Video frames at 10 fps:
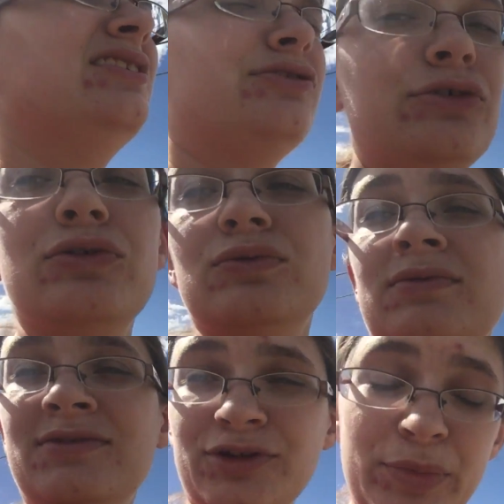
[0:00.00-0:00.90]
two
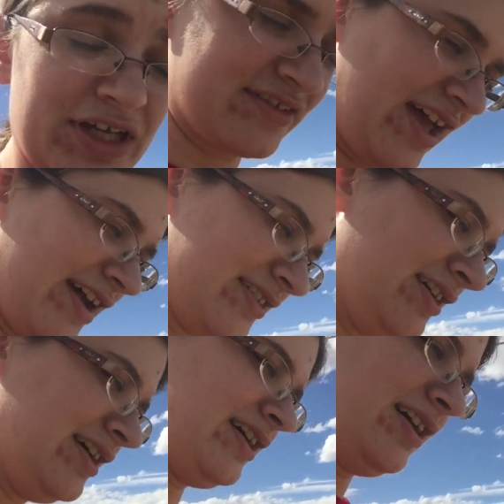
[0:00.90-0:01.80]
to be exact,
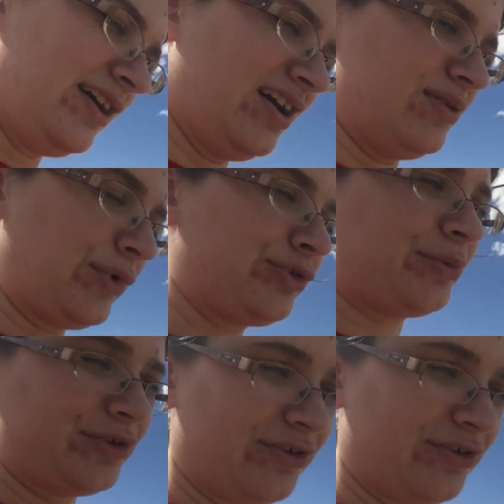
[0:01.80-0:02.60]
uh, multiple